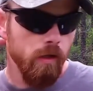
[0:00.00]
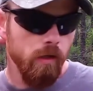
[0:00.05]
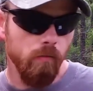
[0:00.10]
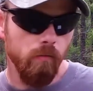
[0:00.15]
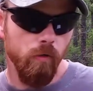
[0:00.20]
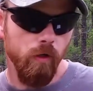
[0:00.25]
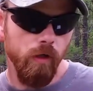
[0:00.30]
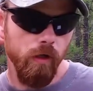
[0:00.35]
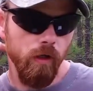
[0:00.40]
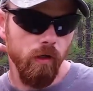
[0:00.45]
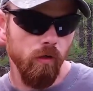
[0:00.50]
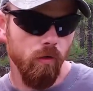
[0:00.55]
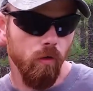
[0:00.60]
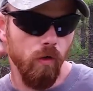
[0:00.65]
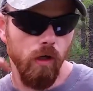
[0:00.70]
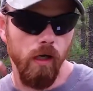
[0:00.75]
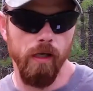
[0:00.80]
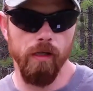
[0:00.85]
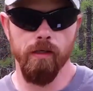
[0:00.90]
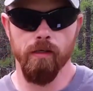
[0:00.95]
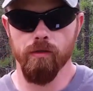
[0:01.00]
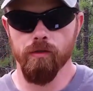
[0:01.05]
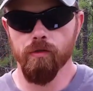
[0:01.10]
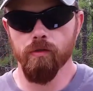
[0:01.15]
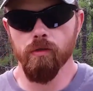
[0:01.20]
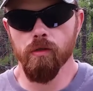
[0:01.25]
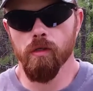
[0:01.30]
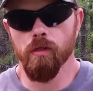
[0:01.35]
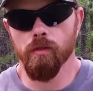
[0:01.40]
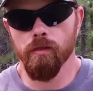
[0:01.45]
the Marine Corps had their
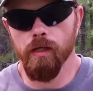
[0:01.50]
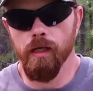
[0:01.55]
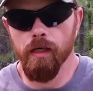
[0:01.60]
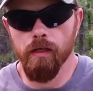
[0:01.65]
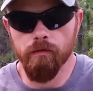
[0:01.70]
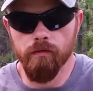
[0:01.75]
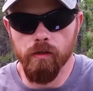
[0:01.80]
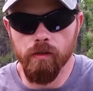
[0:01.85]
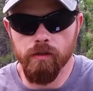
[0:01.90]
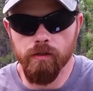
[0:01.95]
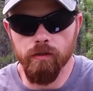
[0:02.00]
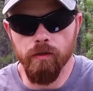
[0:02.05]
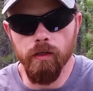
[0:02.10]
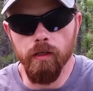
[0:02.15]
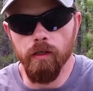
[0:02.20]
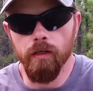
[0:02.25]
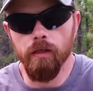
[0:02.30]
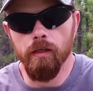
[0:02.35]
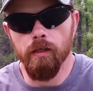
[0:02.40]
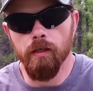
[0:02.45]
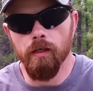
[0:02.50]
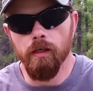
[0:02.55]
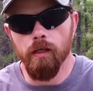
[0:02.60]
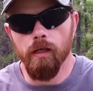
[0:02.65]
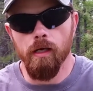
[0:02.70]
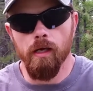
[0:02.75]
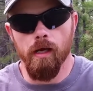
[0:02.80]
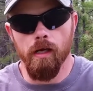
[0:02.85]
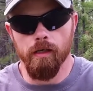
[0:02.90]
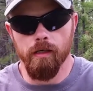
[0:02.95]
200th anniversary,
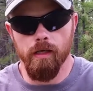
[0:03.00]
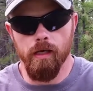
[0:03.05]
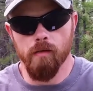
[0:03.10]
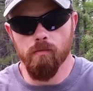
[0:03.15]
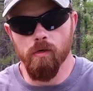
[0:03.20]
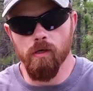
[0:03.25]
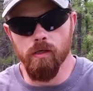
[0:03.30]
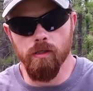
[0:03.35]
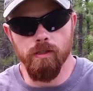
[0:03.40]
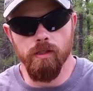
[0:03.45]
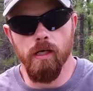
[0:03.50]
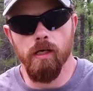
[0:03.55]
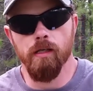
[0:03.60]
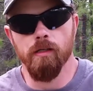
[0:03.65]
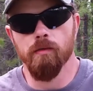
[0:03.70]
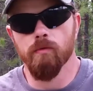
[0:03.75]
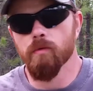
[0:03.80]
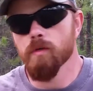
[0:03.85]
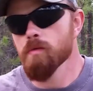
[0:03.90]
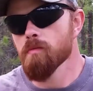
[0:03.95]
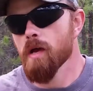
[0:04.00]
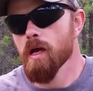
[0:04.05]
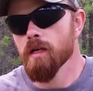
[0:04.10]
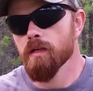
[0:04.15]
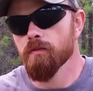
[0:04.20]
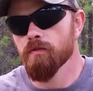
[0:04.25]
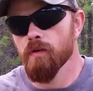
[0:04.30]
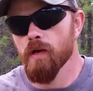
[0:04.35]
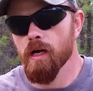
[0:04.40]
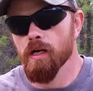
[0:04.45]
and KA-BAR decided to
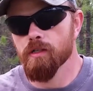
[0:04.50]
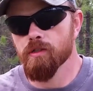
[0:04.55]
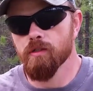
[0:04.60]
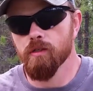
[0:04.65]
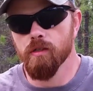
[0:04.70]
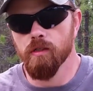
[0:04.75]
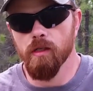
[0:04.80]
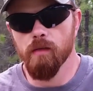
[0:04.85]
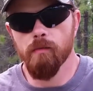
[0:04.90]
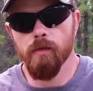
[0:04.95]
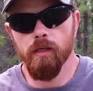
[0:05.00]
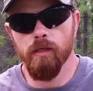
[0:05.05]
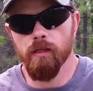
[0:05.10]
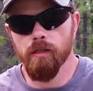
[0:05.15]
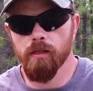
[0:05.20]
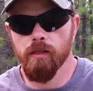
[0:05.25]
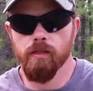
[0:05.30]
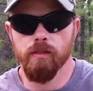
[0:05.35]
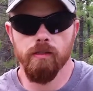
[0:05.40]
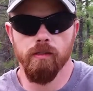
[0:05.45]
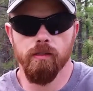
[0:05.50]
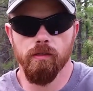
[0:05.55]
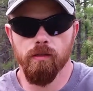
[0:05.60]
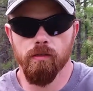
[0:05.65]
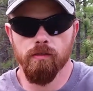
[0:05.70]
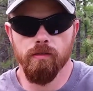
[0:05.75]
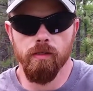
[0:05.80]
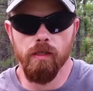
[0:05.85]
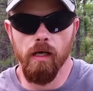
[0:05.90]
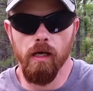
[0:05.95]
remanufacture a limited edition of
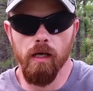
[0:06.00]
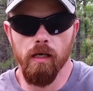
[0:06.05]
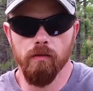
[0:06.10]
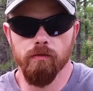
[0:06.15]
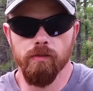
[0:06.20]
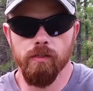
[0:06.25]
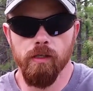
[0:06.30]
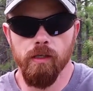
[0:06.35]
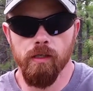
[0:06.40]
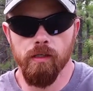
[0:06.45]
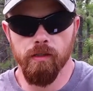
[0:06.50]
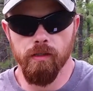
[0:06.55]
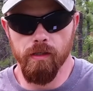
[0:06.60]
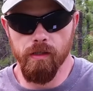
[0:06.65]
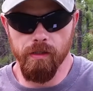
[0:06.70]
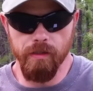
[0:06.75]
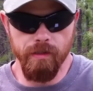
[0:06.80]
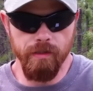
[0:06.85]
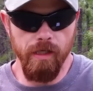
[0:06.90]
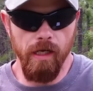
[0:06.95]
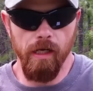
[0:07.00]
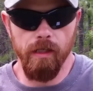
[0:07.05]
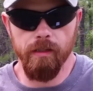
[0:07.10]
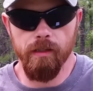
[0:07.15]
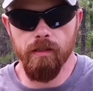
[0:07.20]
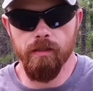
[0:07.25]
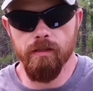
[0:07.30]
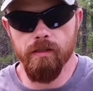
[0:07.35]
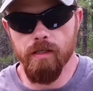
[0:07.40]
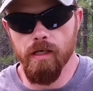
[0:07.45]
those knives to the
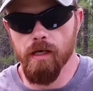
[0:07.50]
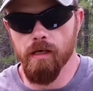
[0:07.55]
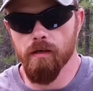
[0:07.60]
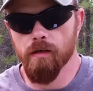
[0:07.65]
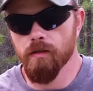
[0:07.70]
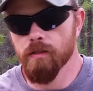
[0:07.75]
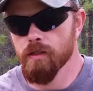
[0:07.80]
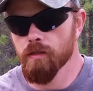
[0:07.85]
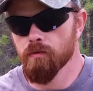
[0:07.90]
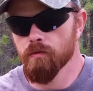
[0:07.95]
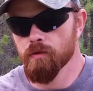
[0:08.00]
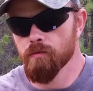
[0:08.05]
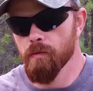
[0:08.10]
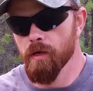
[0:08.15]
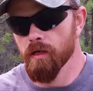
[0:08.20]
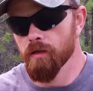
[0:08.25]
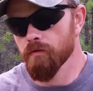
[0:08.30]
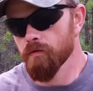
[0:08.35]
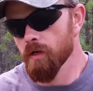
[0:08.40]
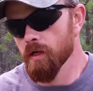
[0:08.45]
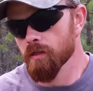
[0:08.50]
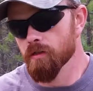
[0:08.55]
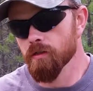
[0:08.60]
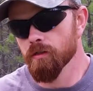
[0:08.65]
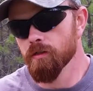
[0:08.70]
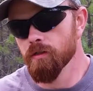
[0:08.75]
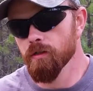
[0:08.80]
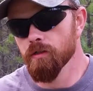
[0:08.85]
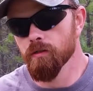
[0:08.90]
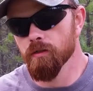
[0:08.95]
exacting standards that was
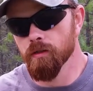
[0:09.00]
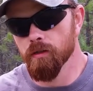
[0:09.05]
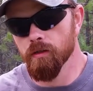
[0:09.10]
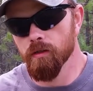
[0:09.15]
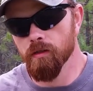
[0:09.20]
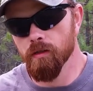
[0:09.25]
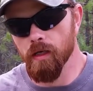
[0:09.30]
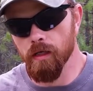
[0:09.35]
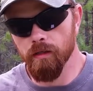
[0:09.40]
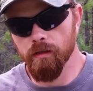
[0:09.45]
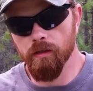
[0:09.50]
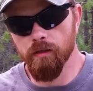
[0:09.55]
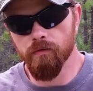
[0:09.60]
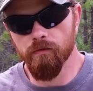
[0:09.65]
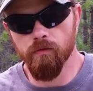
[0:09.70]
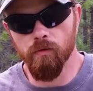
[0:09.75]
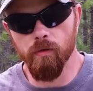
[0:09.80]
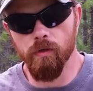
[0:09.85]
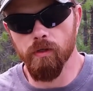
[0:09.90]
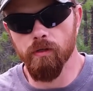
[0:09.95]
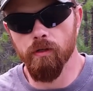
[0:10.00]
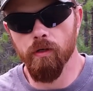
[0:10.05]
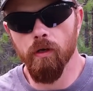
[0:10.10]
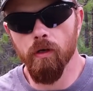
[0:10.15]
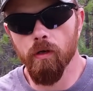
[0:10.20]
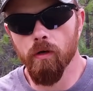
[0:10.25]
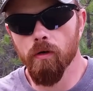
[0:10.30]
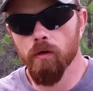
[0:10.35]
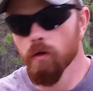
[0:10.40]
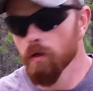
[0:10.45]
manufactured to in
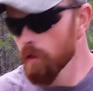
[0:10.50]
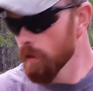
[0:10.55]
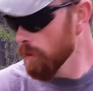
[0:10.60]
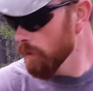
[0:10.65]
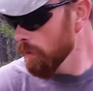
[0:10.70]
1942,